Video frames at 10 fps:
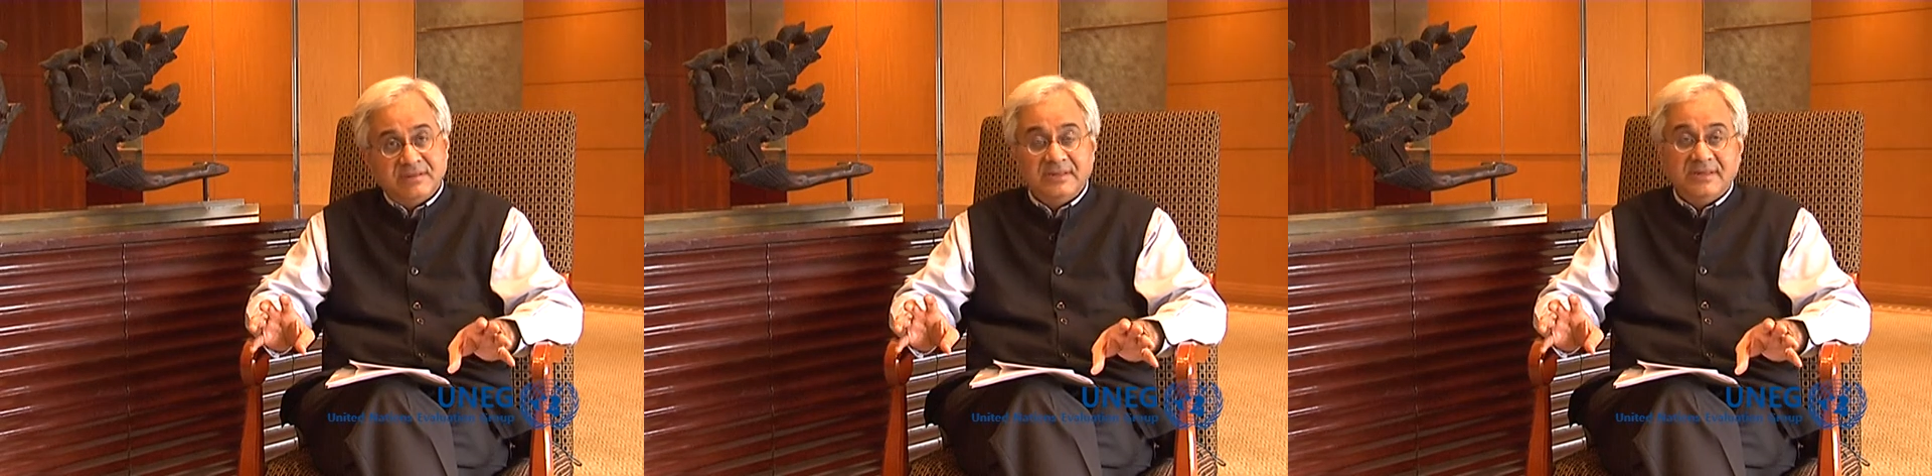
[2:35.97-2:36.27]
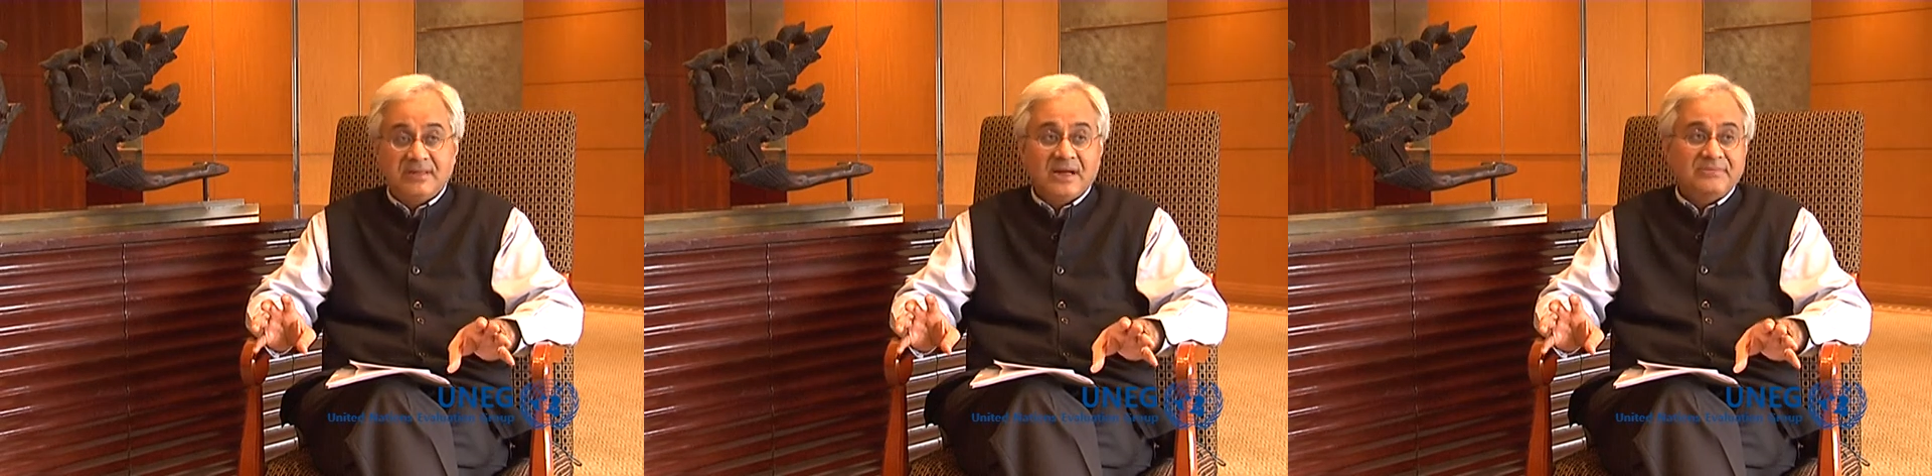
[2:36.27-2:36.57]

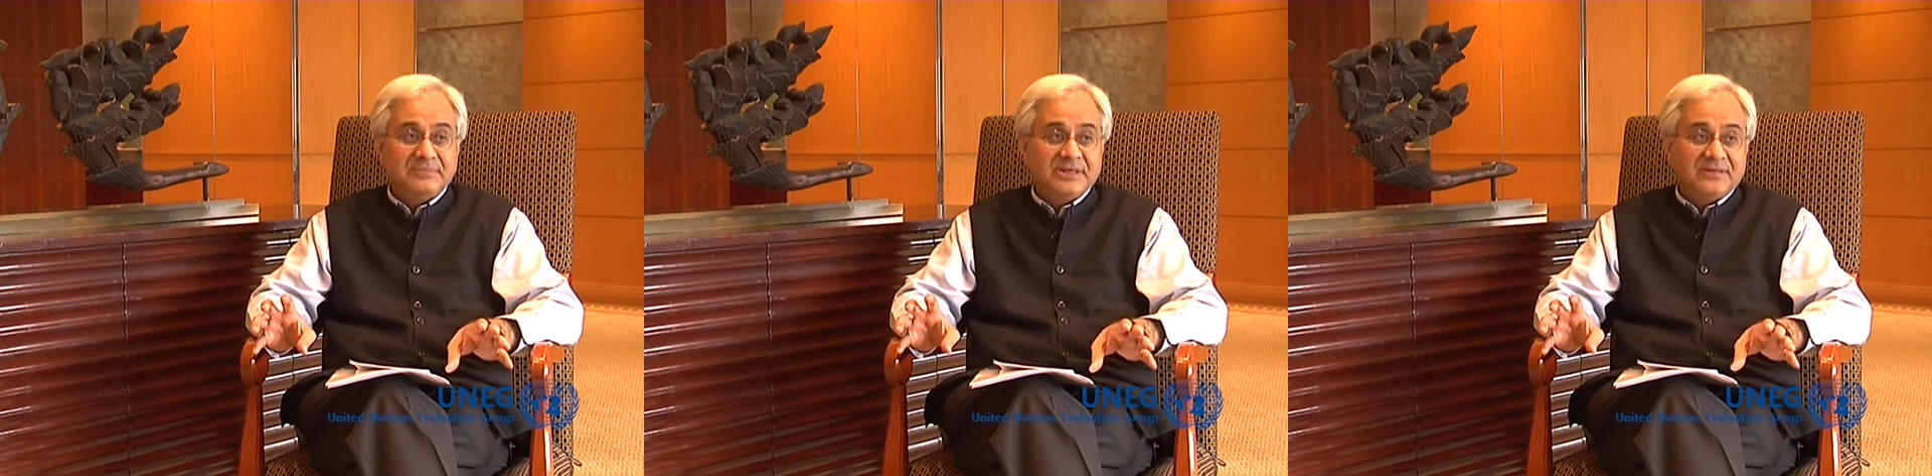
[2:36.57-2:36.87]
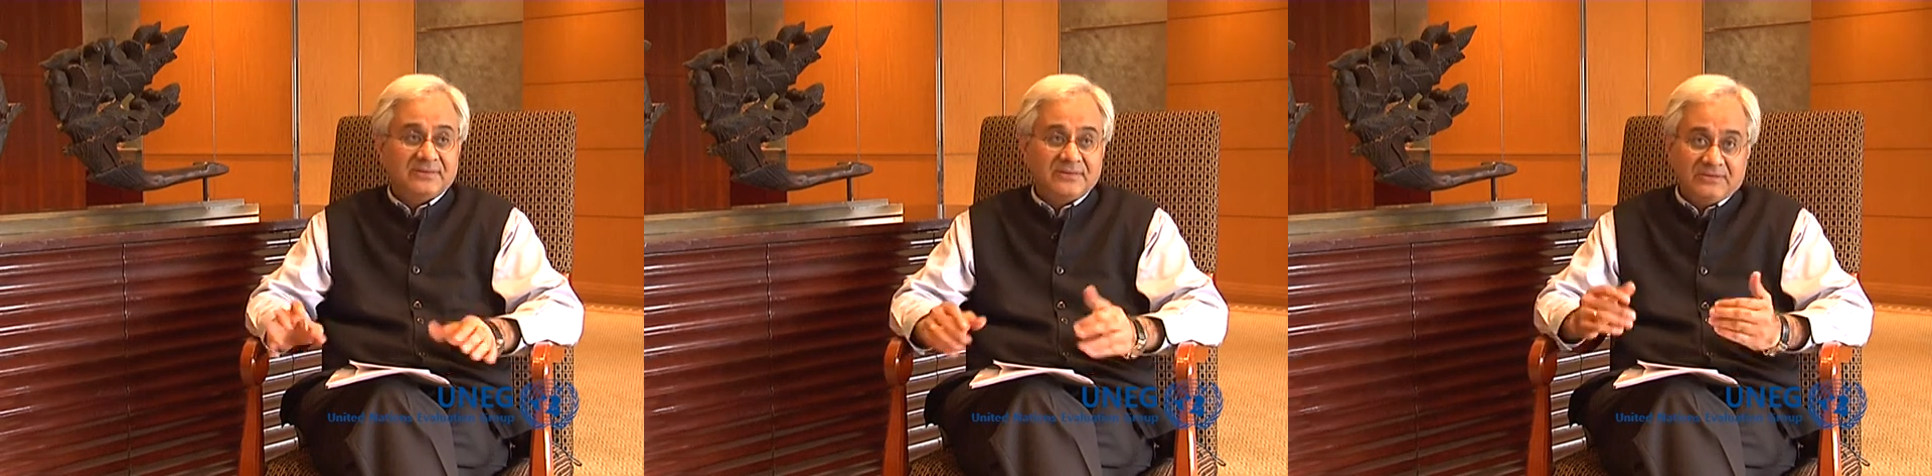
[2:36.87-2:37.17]
in
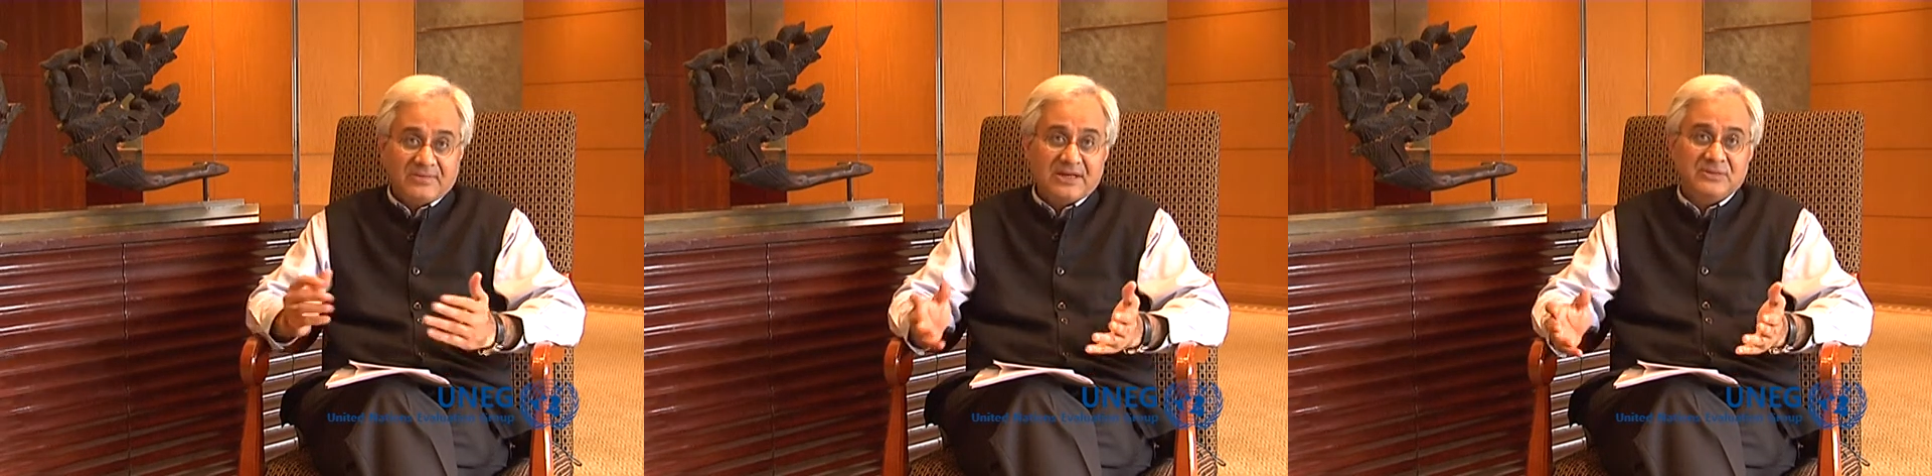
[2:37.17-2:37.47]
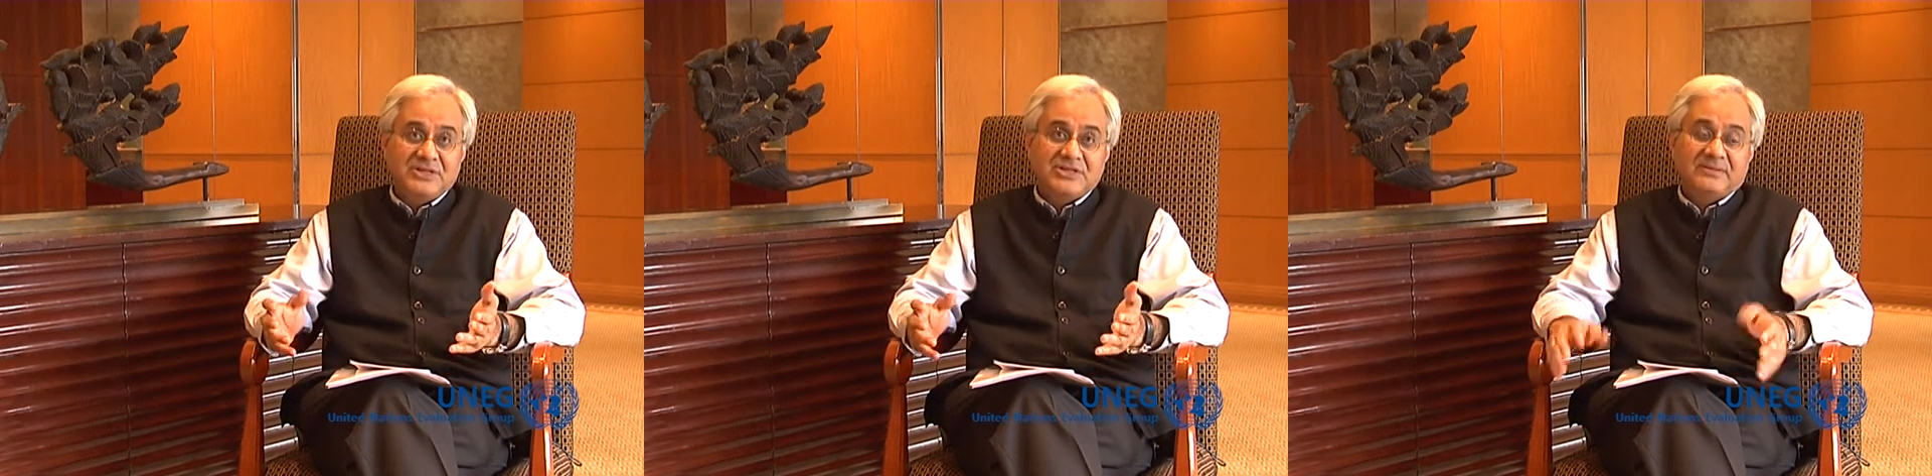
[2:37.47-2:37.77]
governments, which
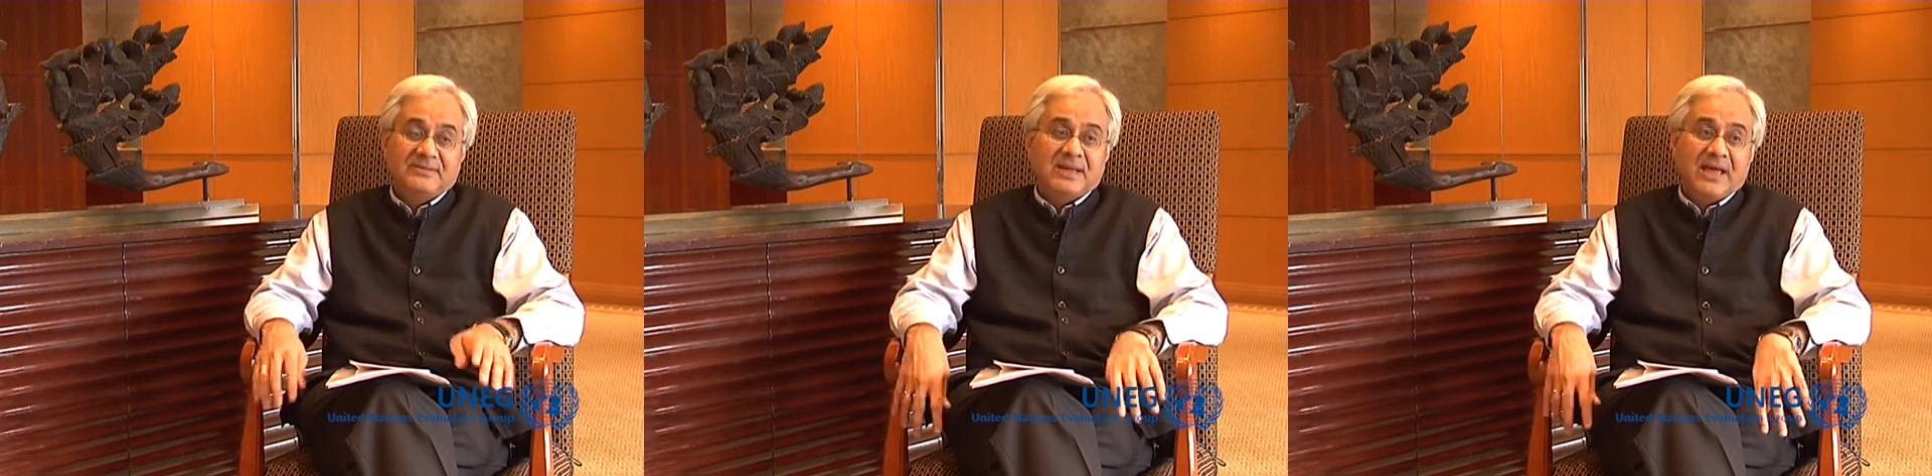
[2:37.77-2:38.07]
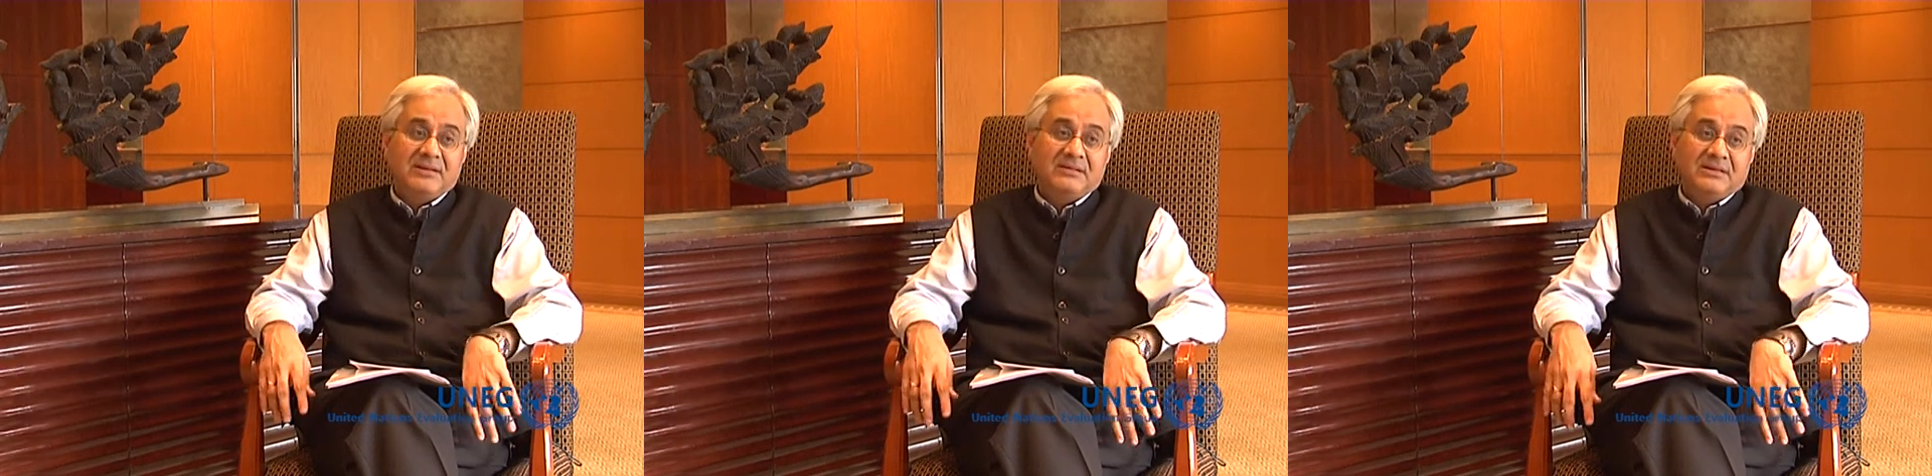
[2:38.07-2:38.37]
evaluations
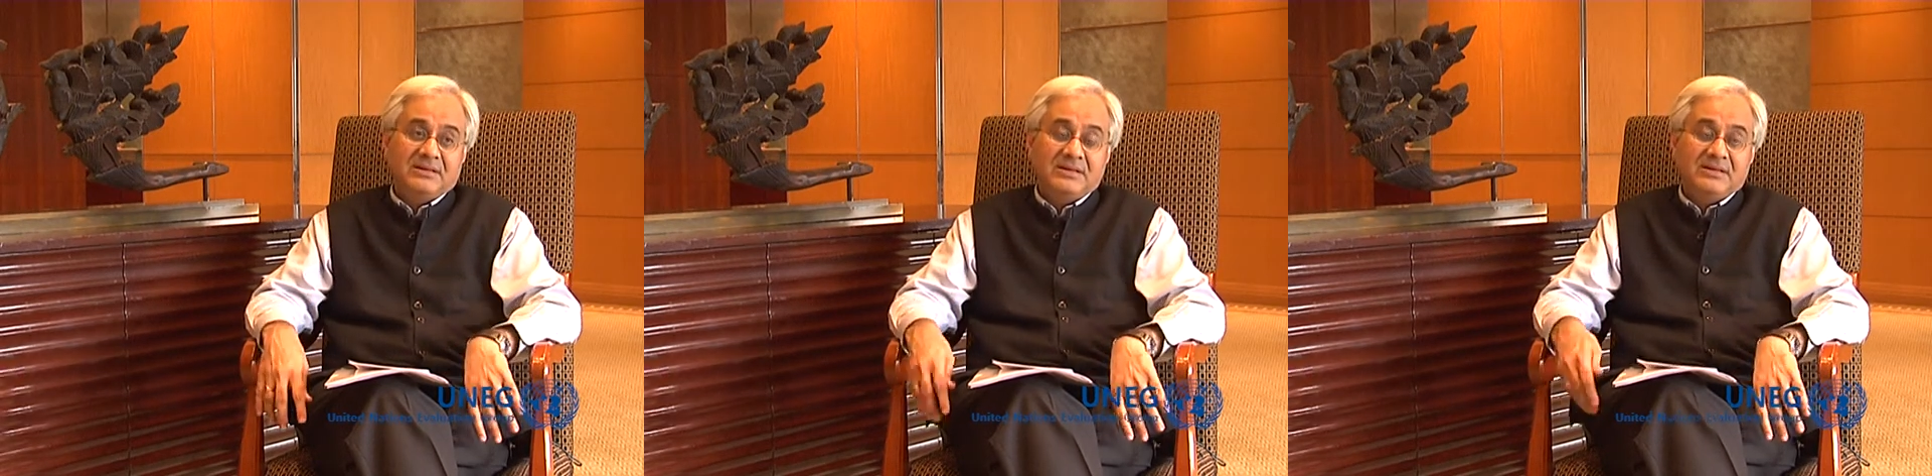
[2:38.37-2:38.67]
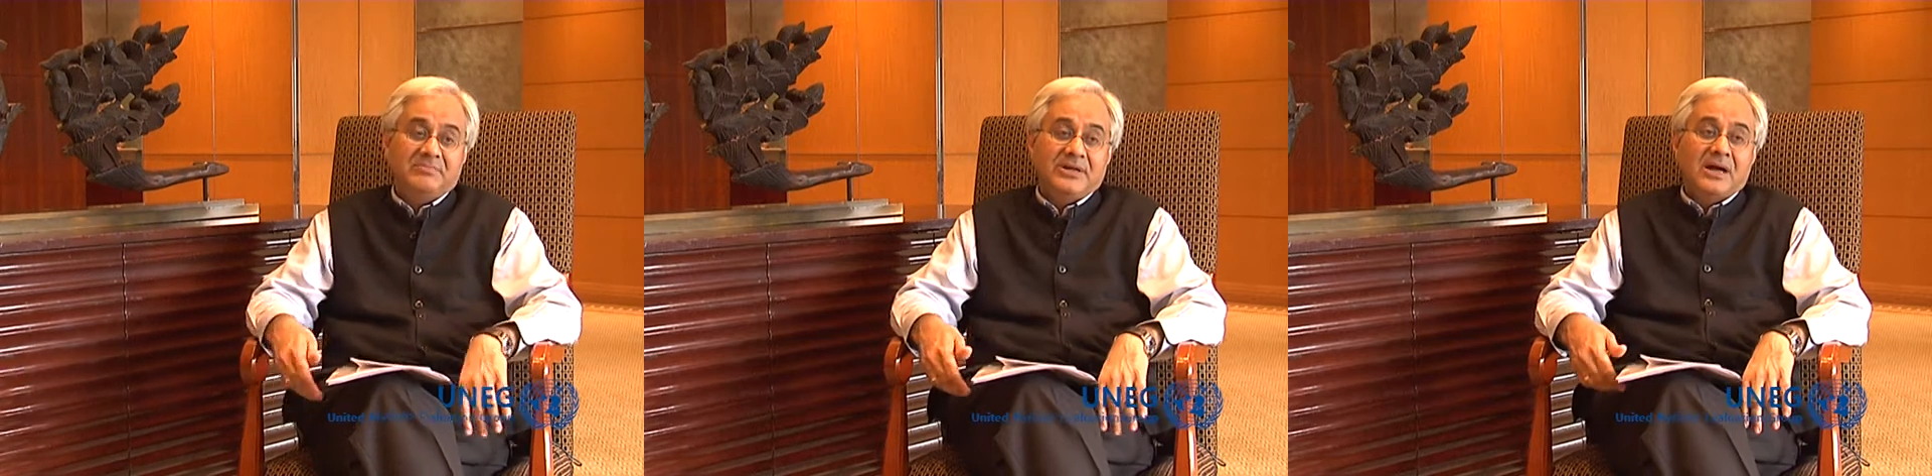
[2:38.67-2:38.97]
can
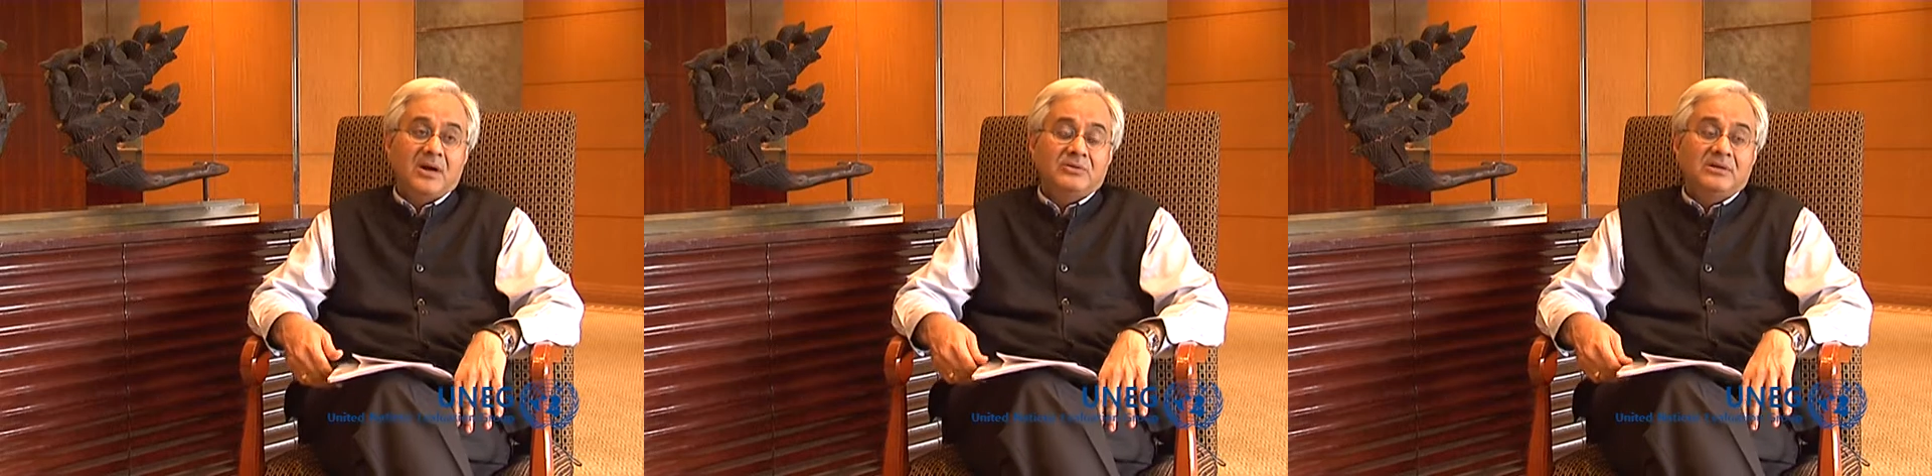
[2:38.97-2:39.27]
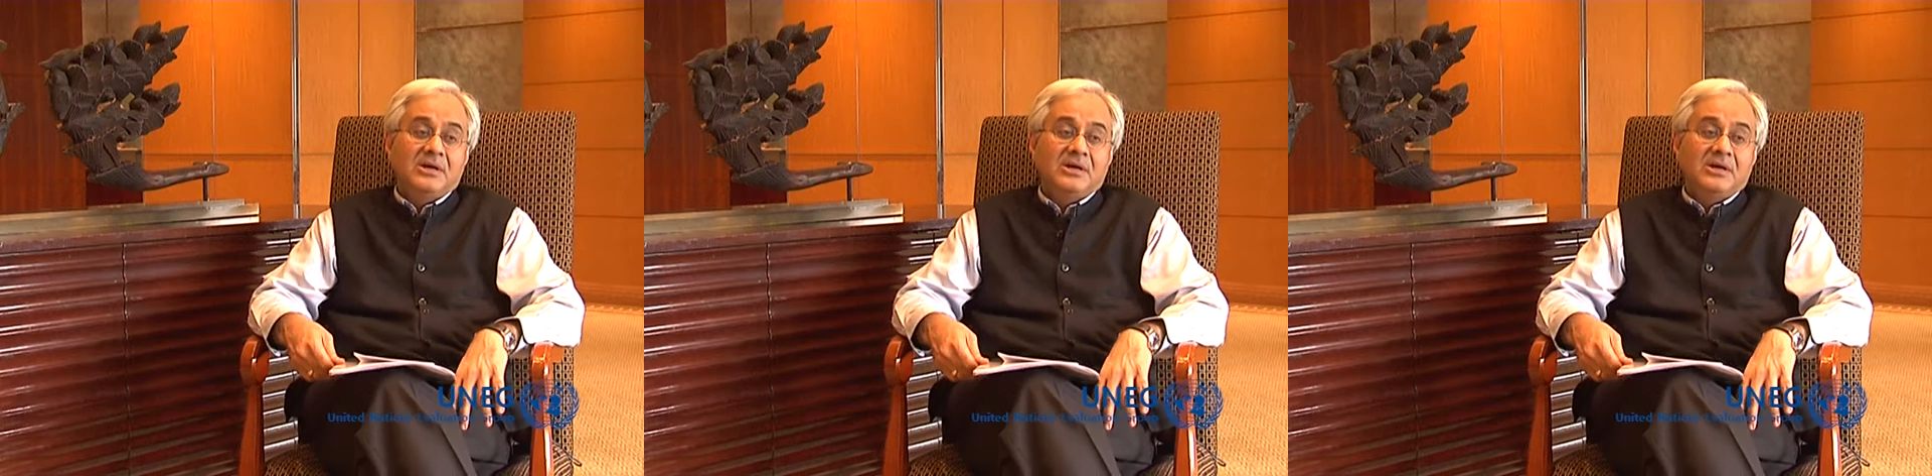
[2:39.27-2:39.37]
indeed bring out,